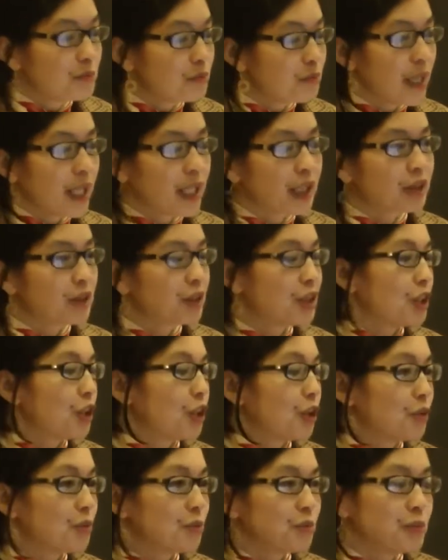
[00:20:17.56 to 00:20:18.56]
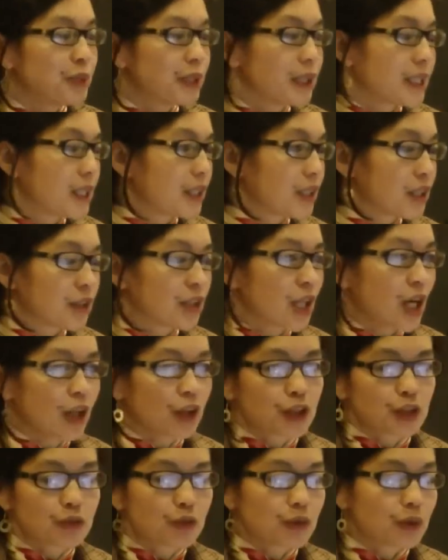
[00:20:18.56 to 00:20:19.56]
make, you know, billions of
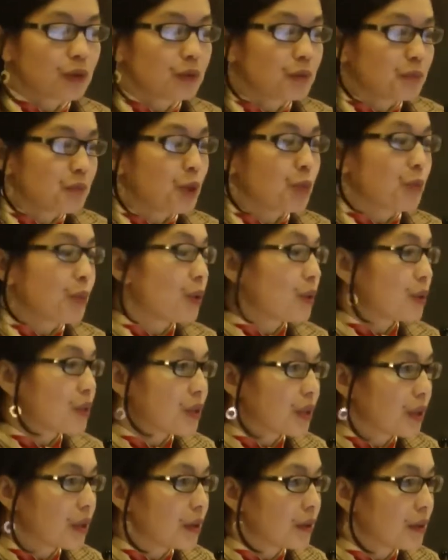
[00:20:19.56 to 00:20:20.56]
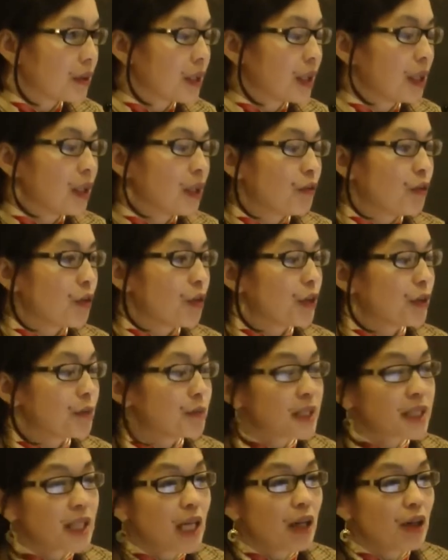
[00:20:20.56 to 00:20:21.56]
dollars per person for
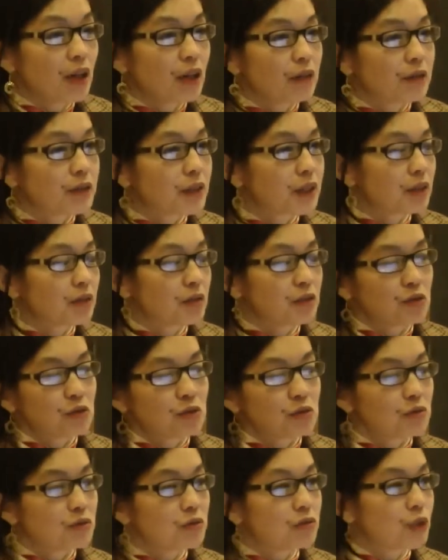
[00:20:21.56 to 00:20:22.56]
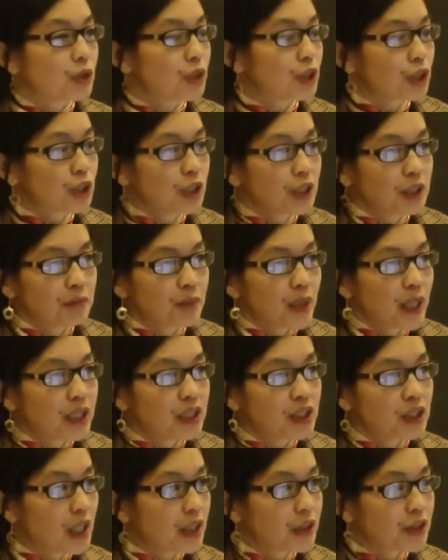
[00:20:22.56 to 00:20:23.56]
themselves virtually by
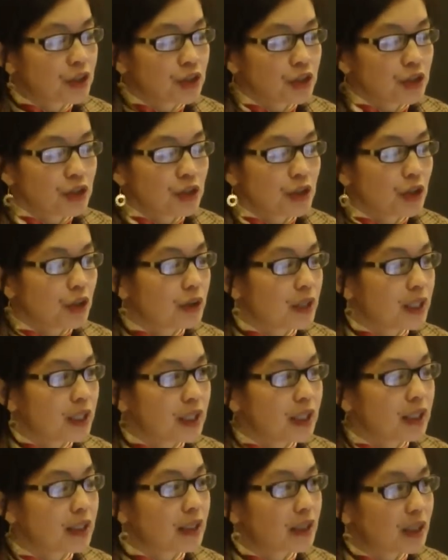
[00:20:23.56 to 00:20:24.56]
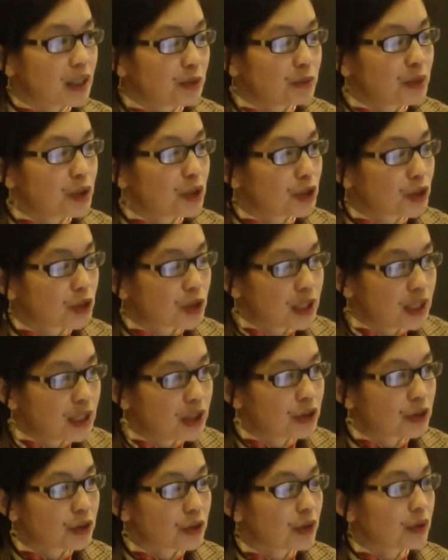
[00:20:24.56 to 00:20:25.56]
just, you know, hitting a computer
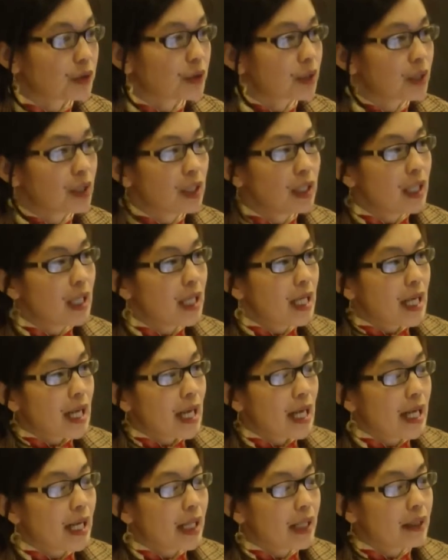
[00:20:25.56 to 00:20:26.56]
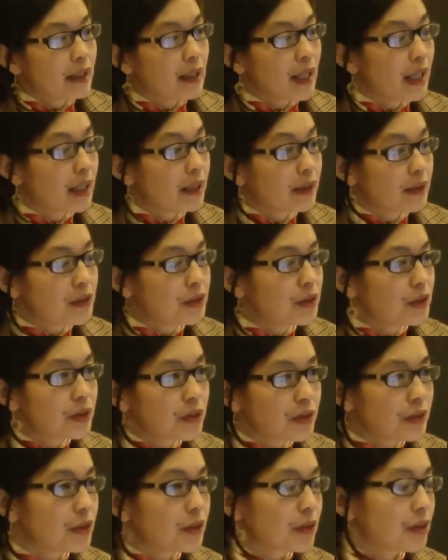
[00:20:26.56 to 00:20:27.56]
keystroke, and this
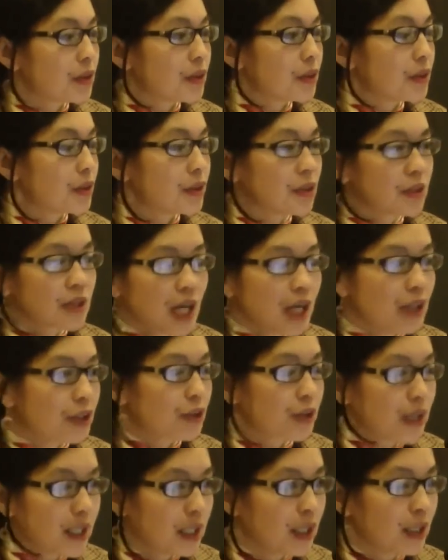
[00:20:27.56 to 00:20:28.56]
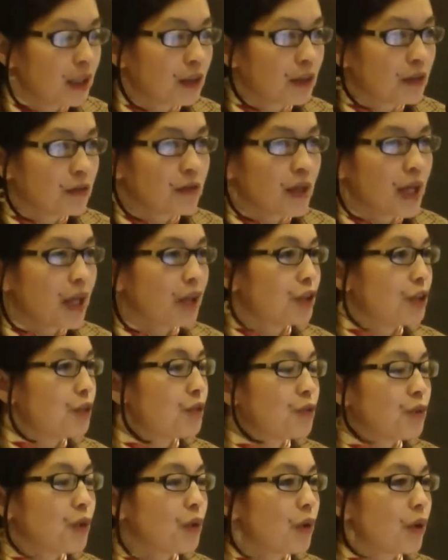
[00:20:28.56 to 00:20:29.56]
is not creating value
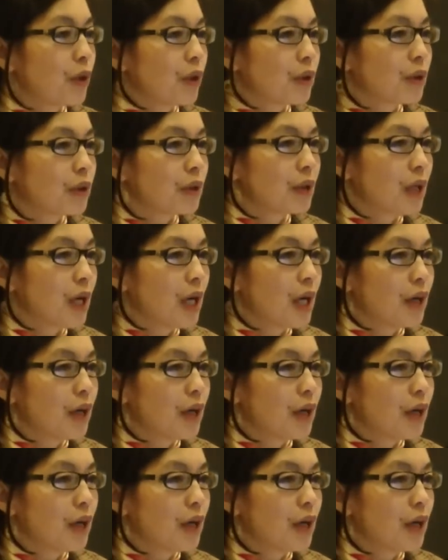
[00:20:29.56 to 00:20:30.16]
for